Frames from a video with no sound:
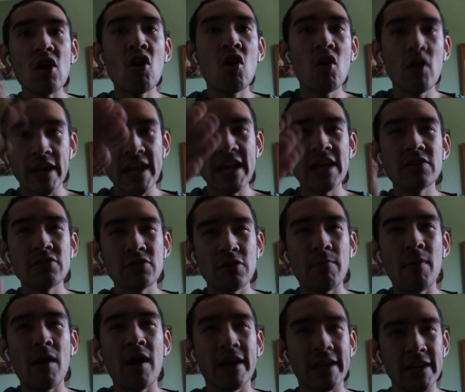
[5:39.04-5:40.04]
hook into
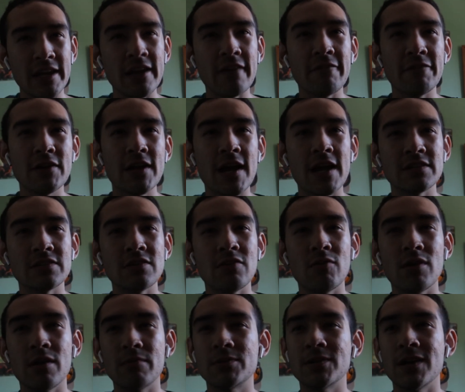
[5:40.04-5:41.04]
the pocket, if you guys
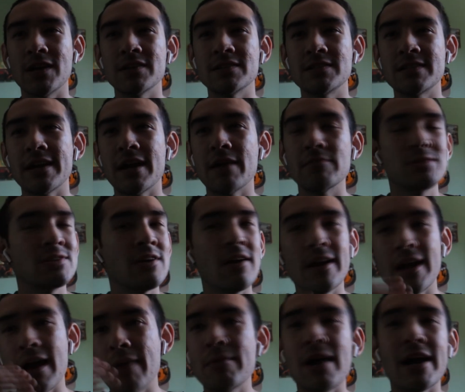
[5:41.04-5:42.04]
know what I'm trying to say. I'm
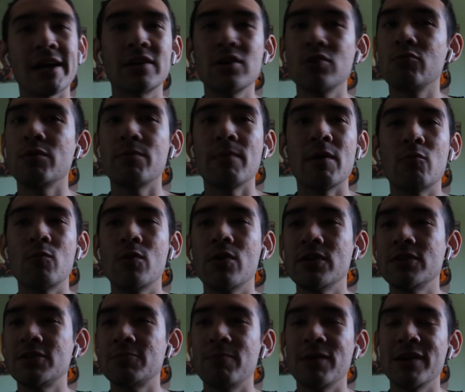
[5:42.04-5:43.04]
sorry, I'm not good with my
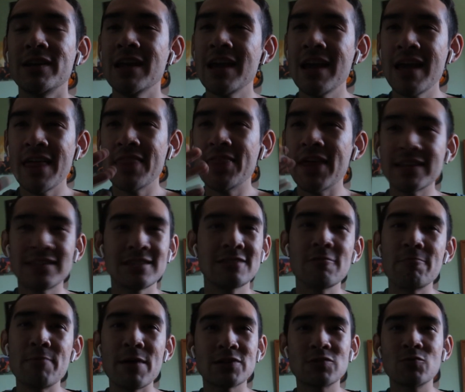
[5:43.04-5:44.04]
words, but that's
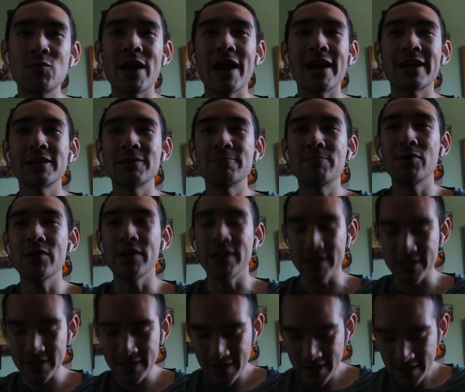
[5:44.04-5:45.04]
the best way I could put
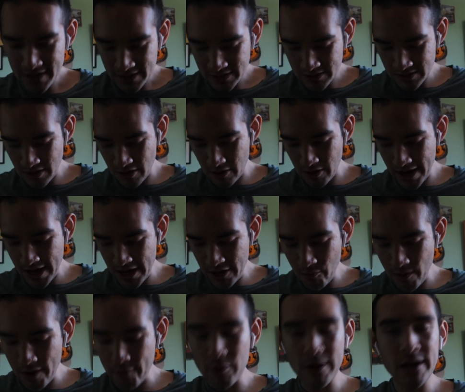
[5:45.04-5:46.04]
it. So
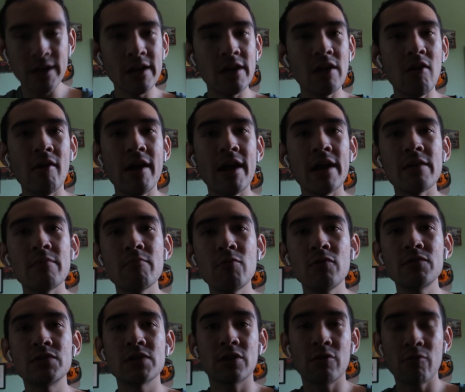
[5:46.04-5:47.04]
anyway, we're going to go ahead and
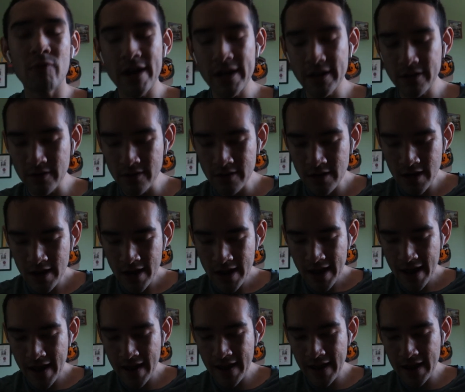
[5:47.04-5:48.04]
move to cranker,
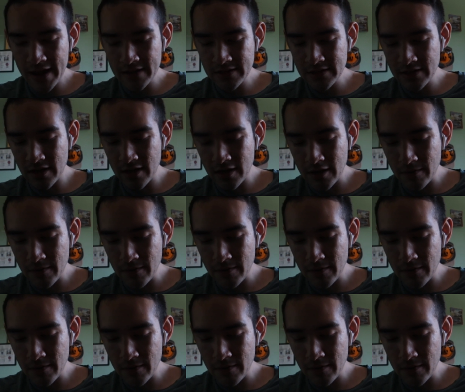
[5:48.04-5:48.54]
and